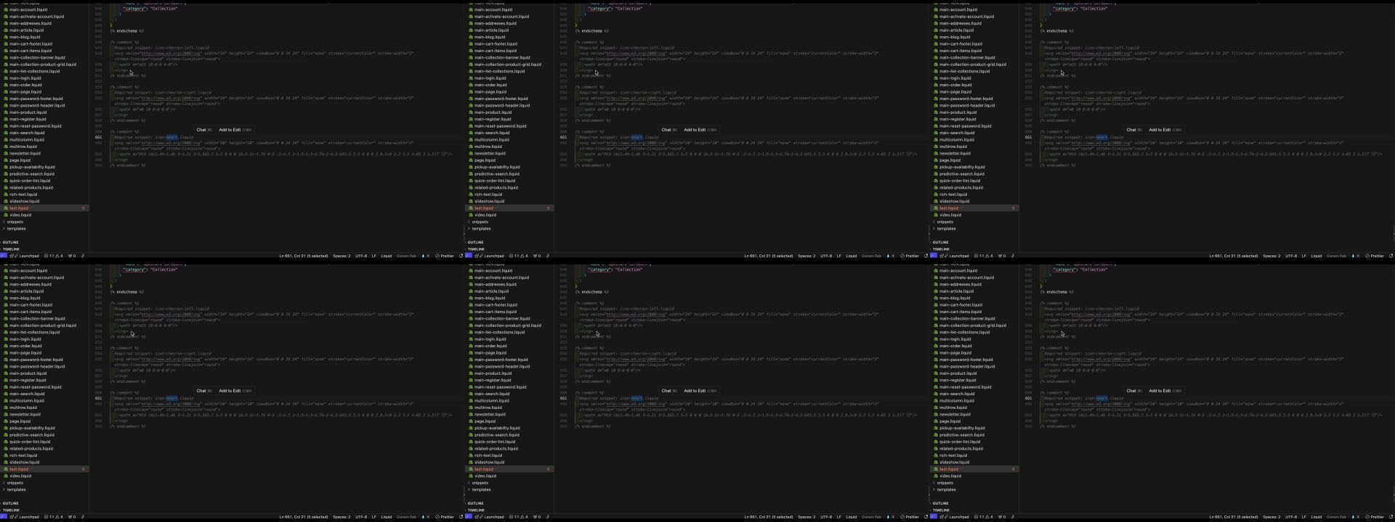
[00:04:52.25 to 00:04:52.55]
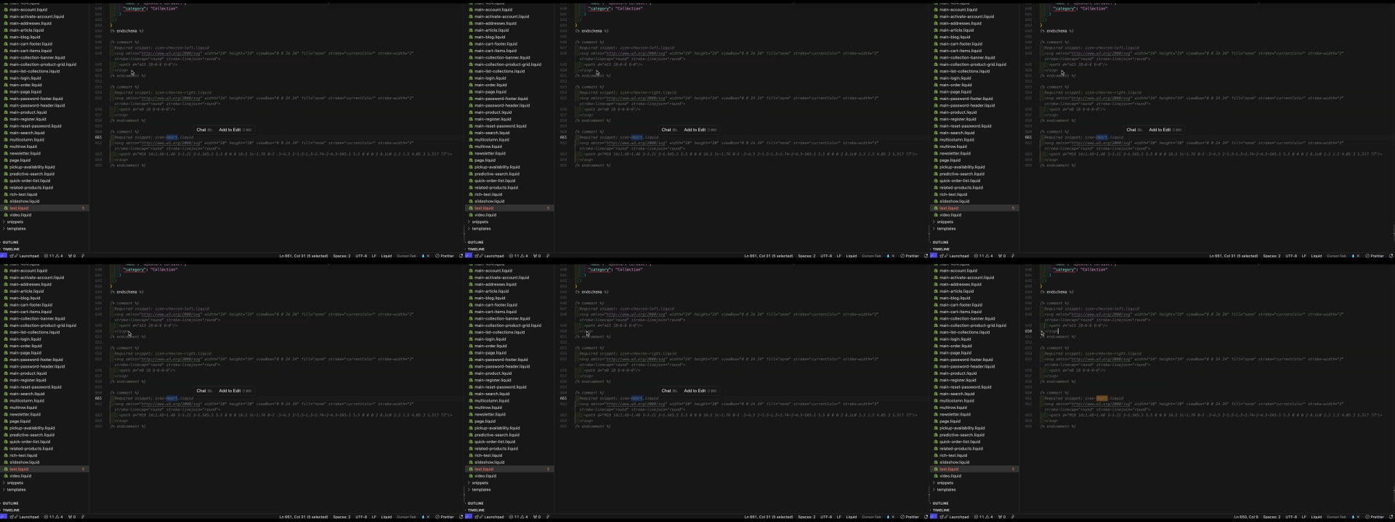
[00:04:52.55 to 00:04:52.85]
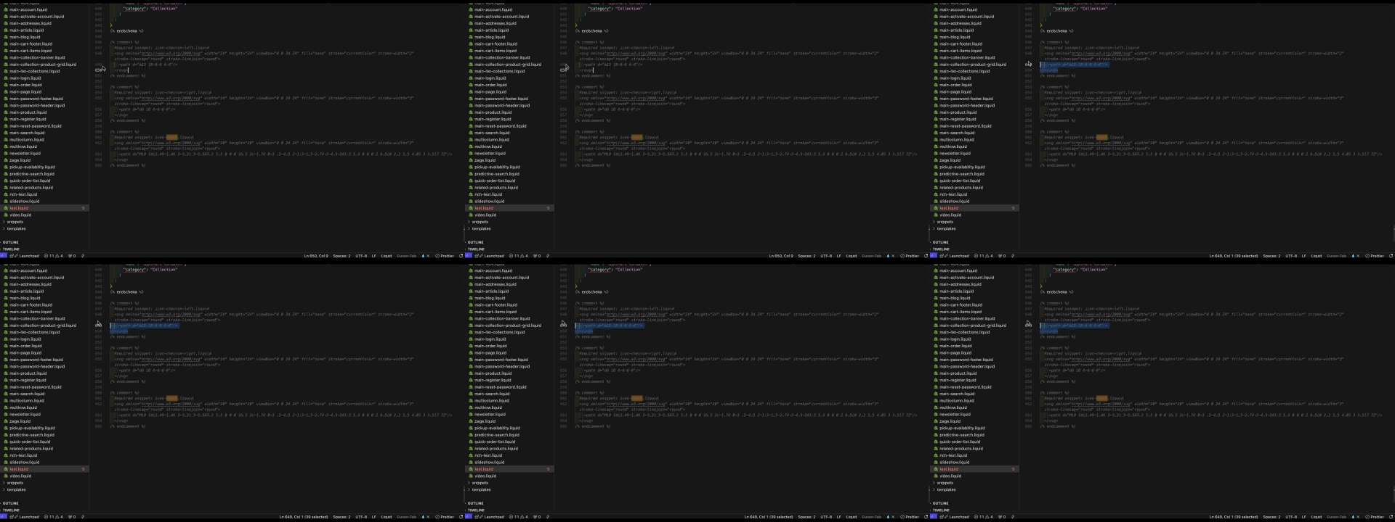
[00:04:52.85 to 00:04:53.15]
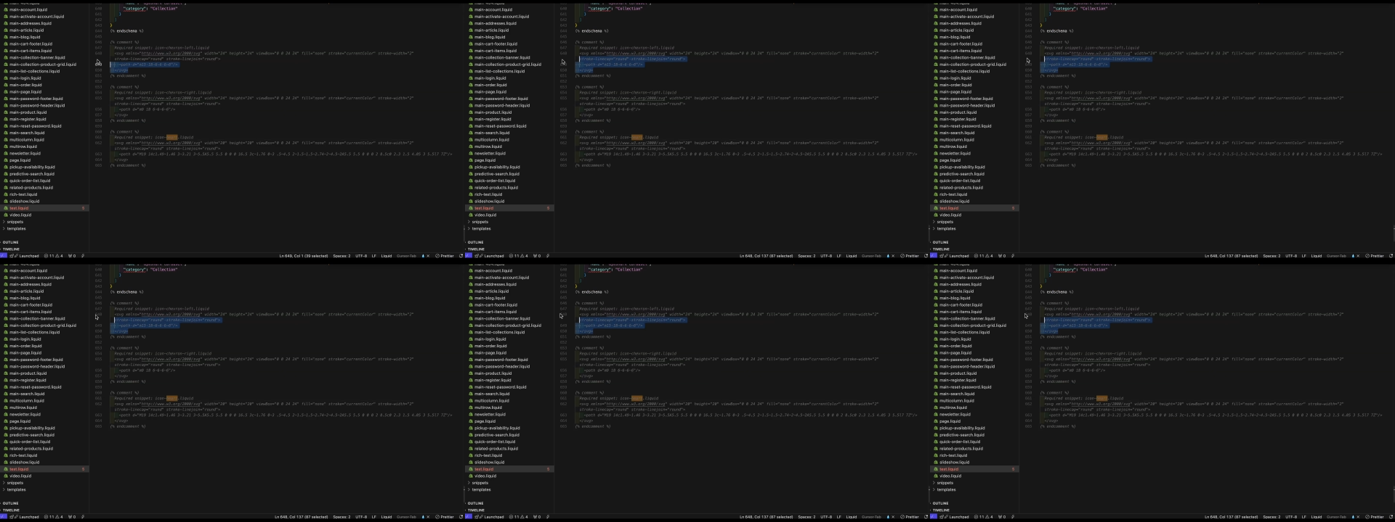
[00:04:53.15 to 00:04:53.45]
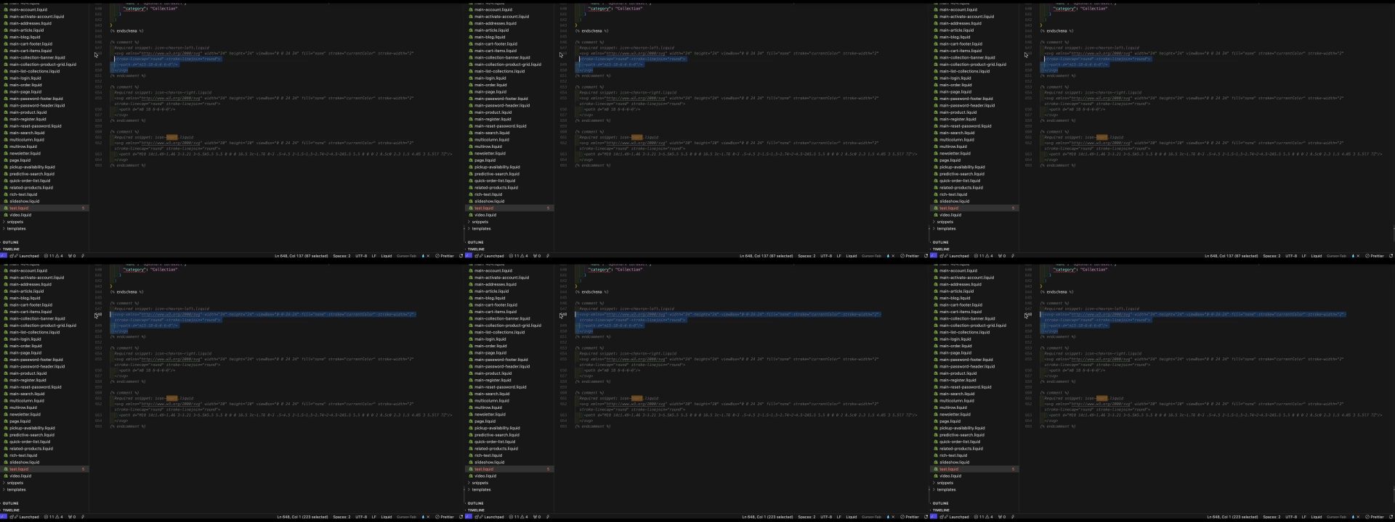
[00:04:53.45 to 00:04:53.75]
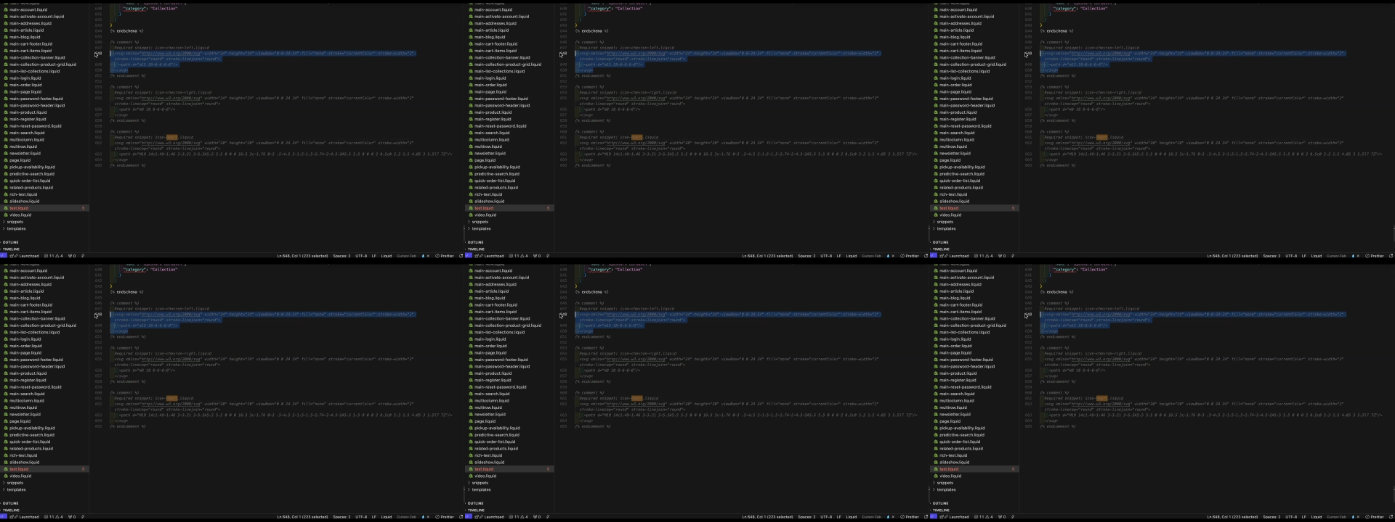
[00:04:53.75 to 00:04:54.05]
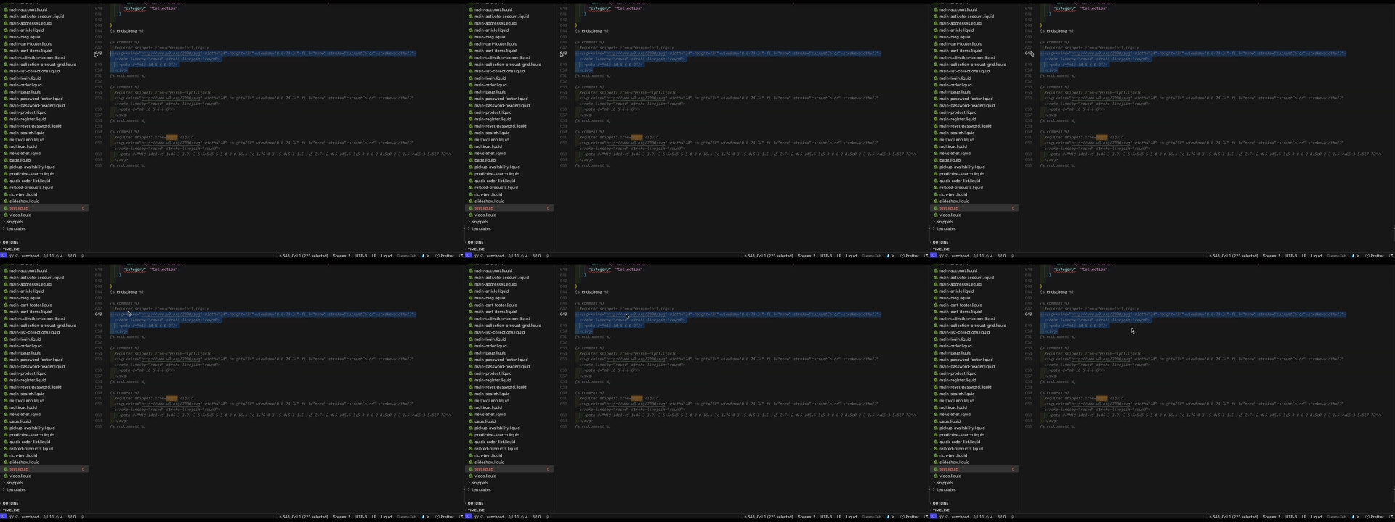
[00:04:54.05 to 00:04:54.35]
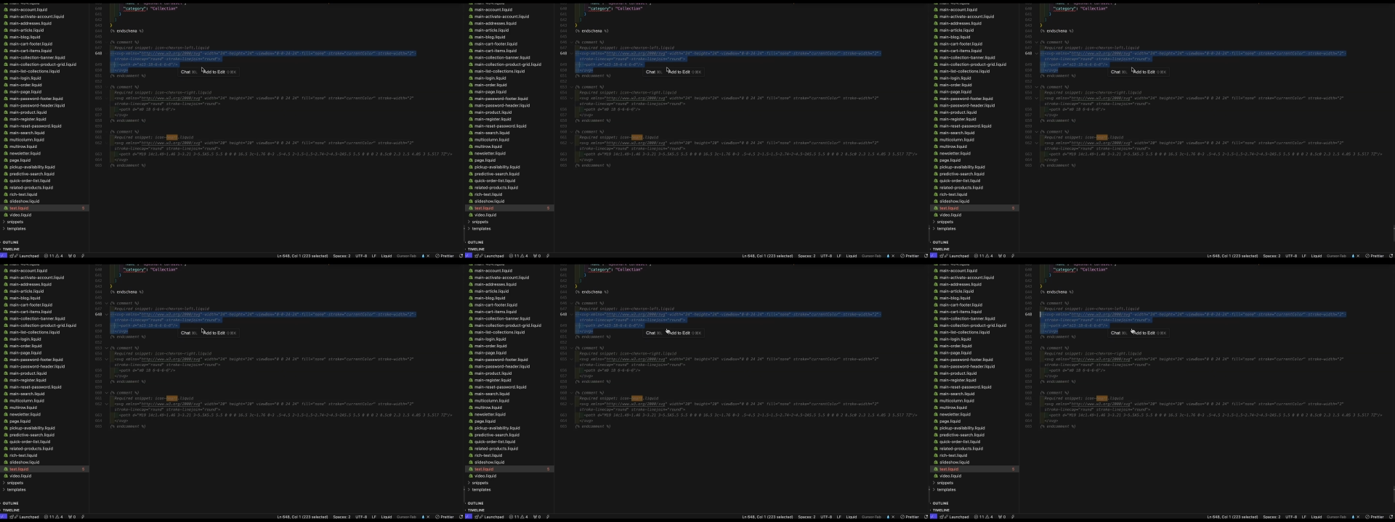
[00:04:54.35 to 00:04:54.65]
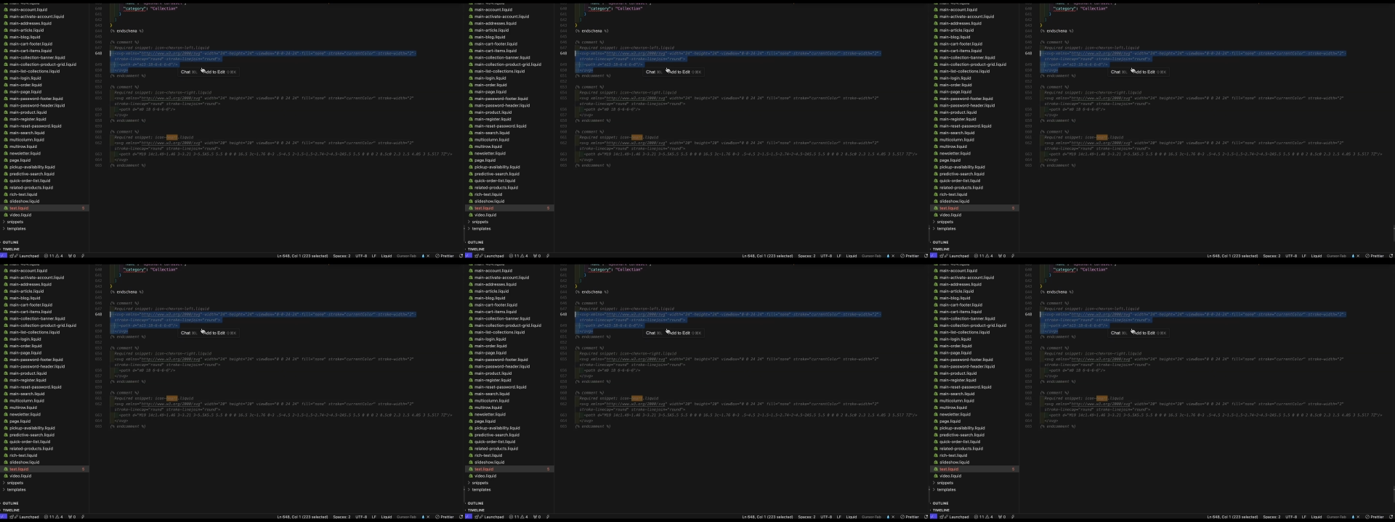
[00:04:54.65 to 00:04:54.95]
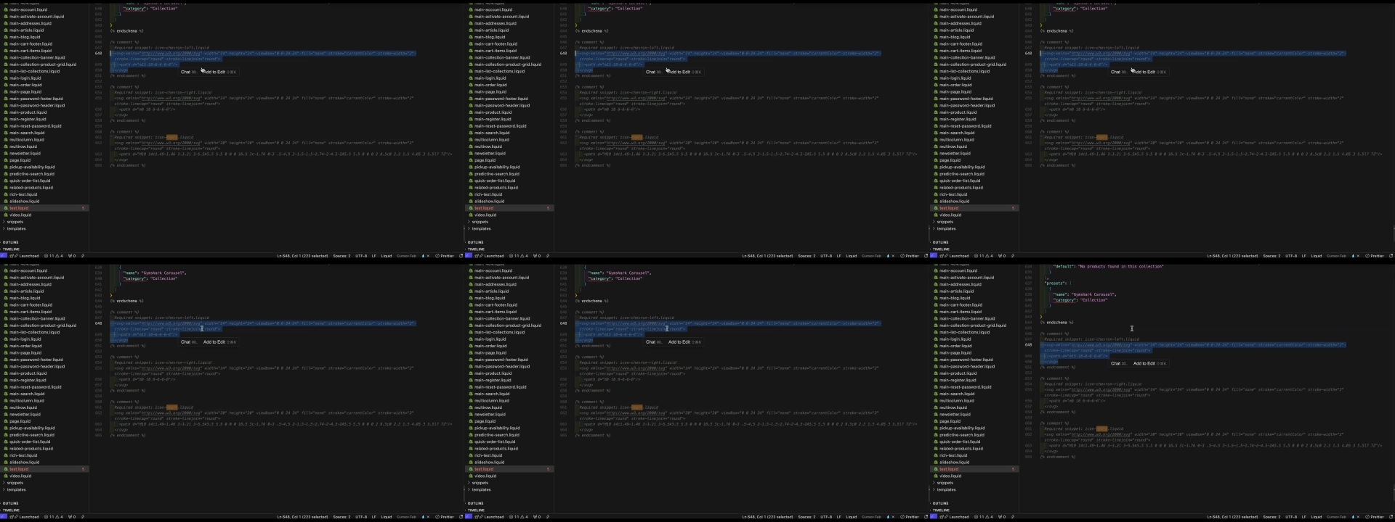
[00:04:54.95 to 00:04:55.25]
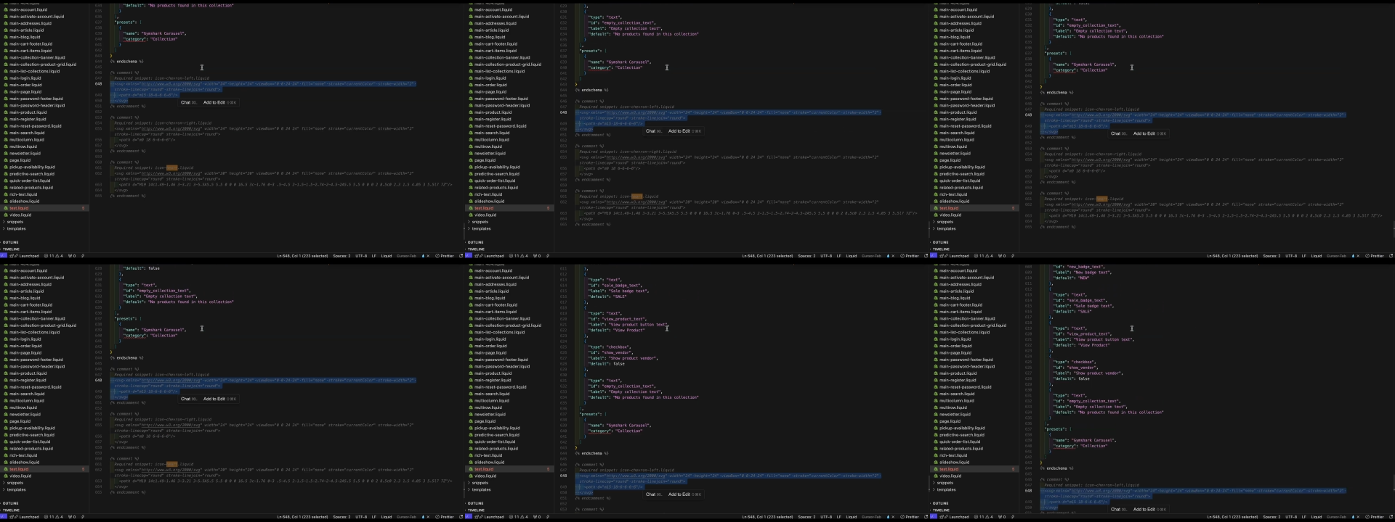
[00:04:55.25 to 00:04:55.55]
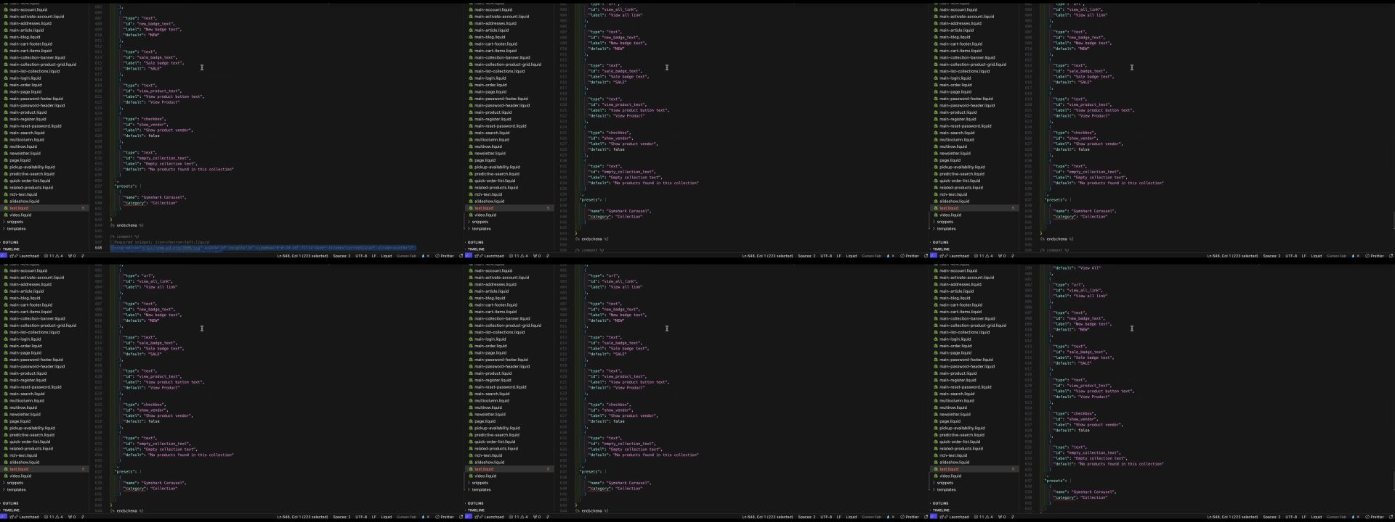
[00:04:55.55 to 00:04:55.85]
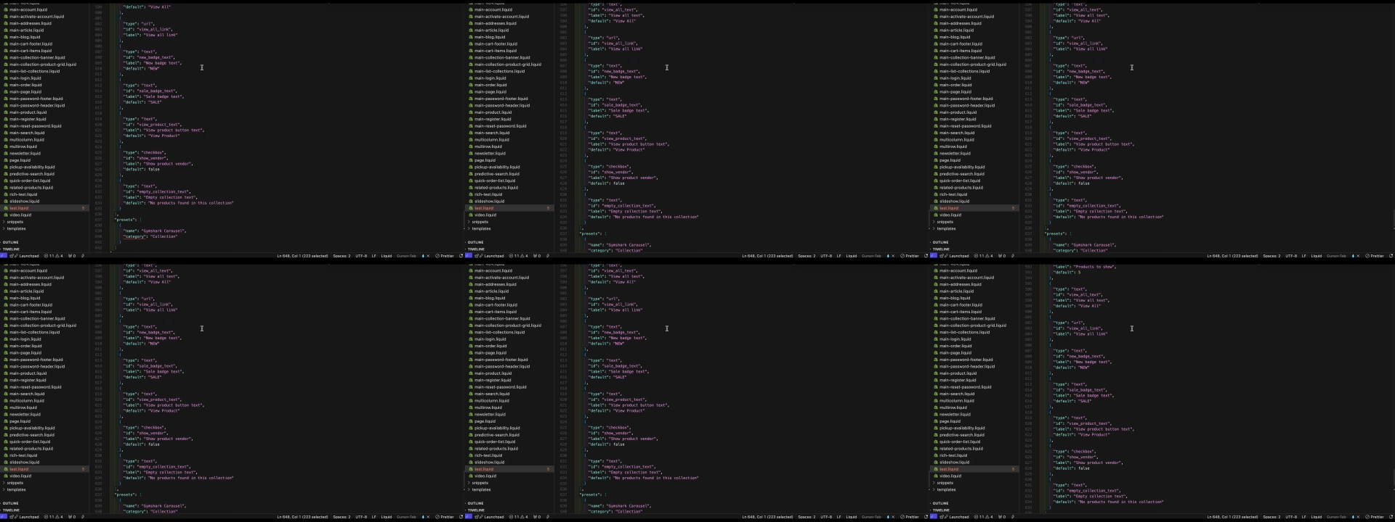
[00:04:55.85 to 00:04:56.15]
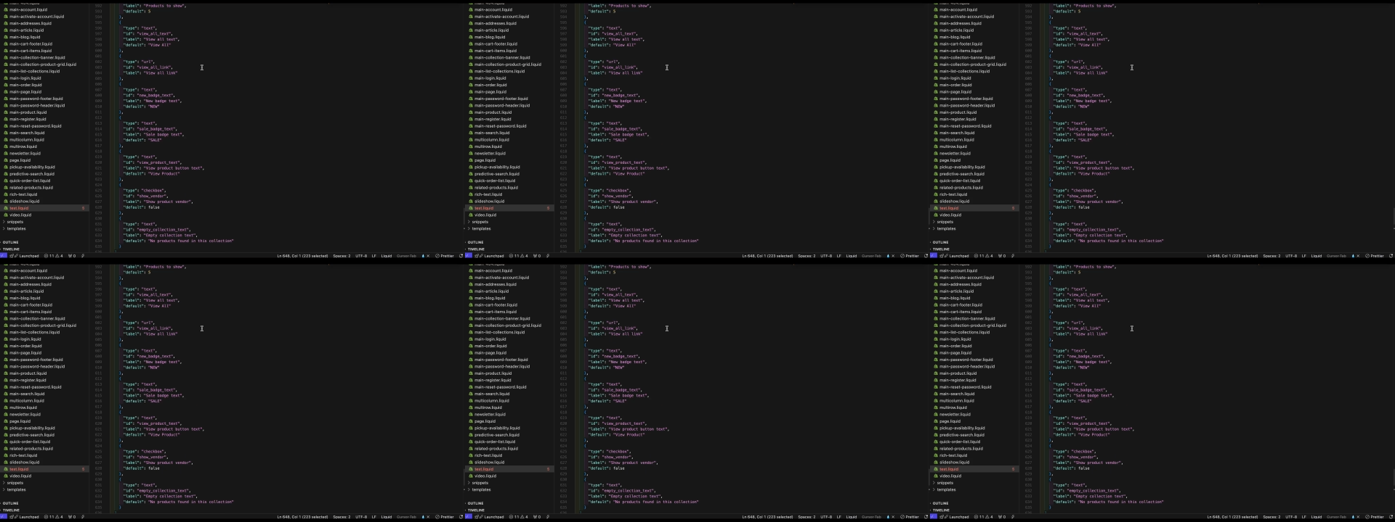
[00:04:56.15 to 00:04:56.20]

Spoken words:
(no speaker visible)